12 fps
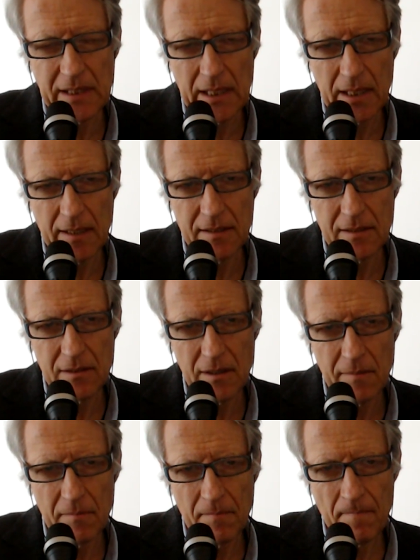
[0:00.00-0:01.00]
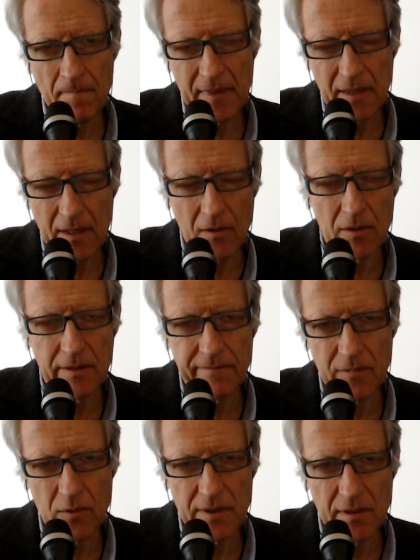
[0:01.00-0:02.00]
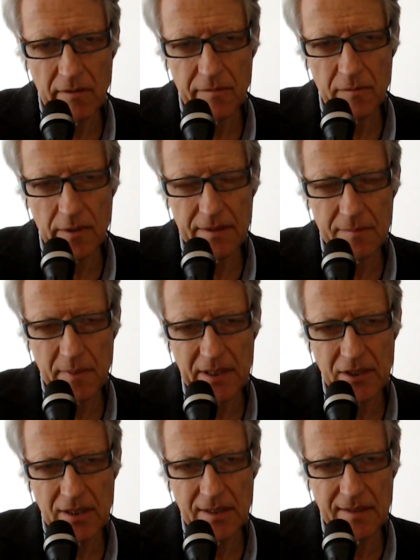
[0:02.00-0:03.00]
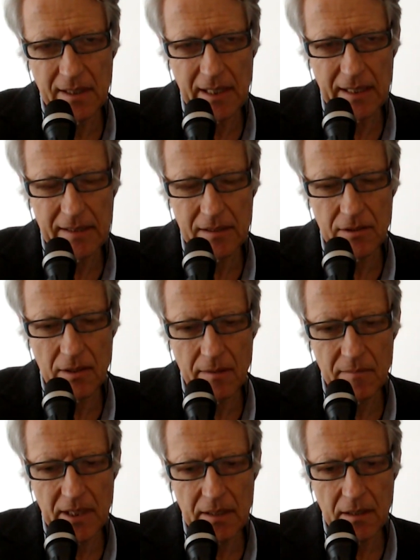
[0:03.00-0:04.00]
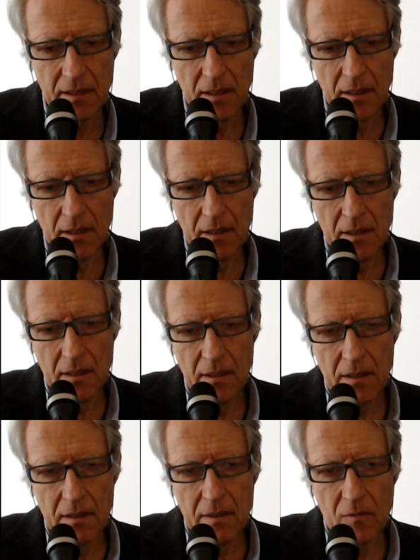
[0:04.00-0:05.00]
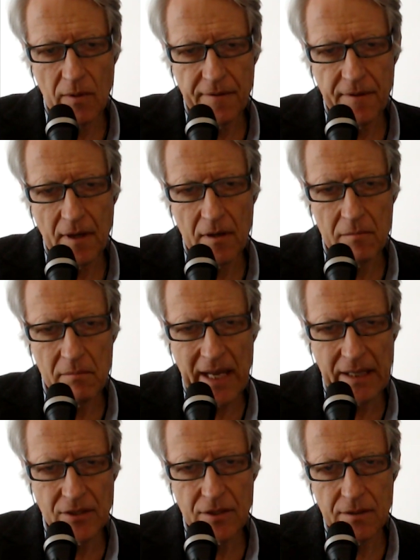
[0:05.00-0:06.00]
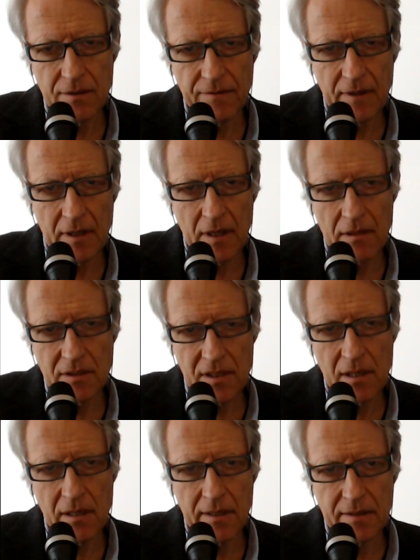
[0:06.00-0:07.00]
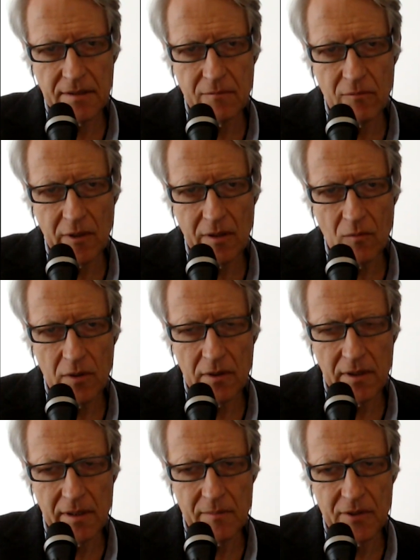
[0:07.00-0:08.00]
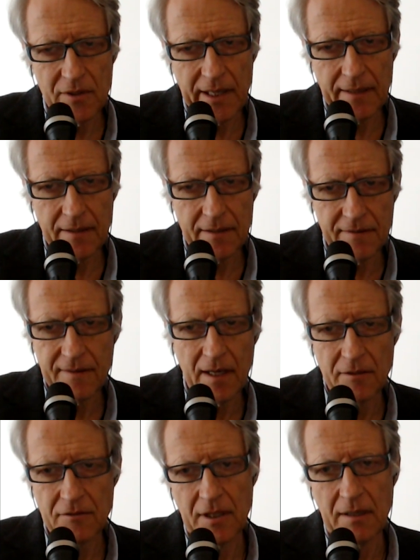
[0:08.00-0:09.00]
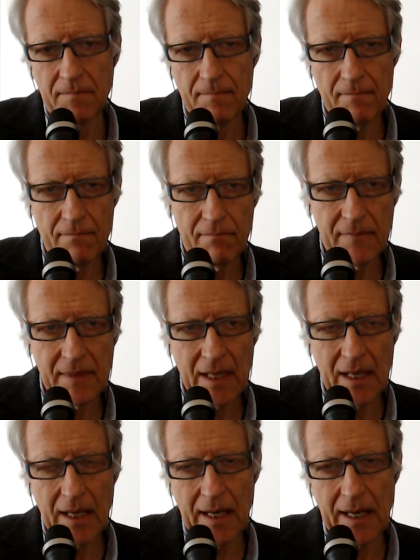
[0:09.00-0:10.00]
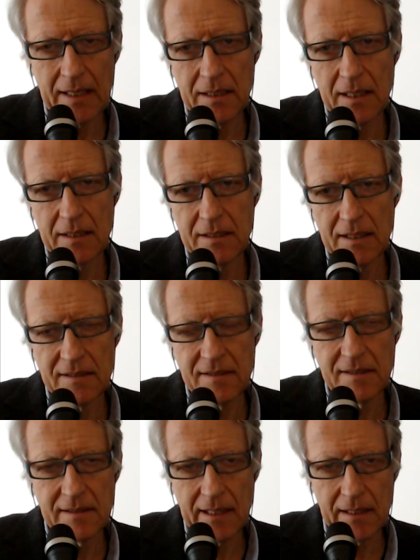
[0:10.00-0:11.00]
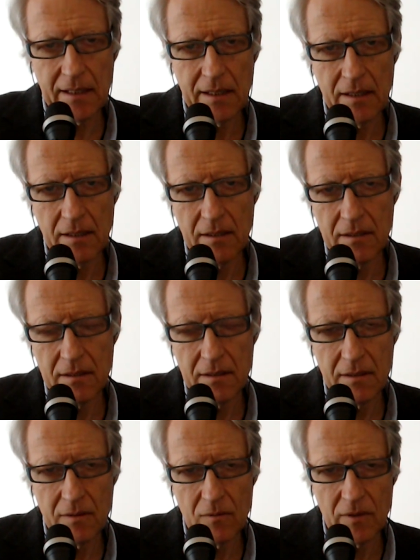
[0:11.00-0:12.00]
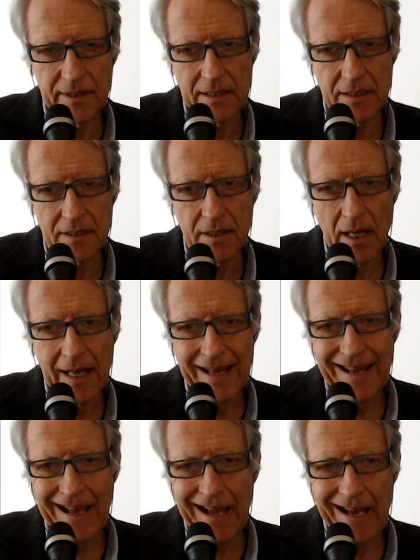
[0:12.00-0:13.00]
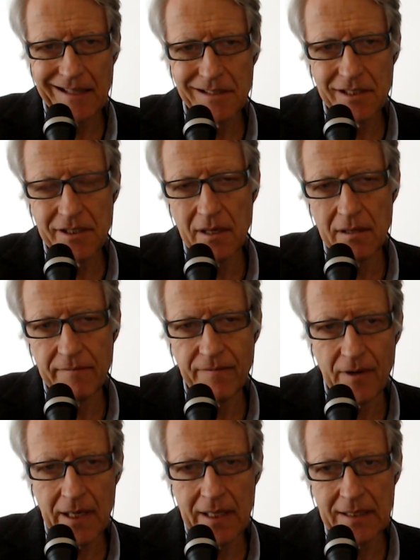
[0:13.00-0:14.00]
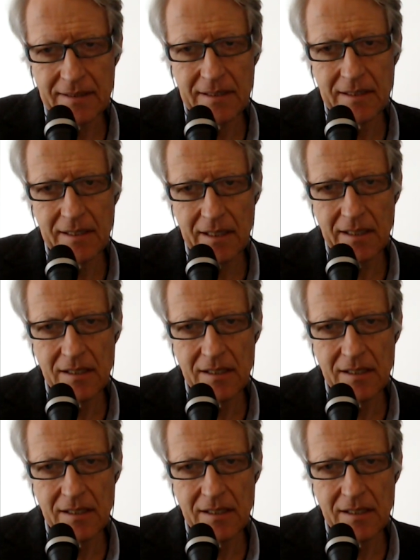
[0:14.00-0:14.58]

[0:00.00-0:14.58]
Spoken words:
Mandela at the time, they got divorced afterwards, but she said at the time that with our matches and our tires, we will liberate this country. And that's exactly what they did. And, violence and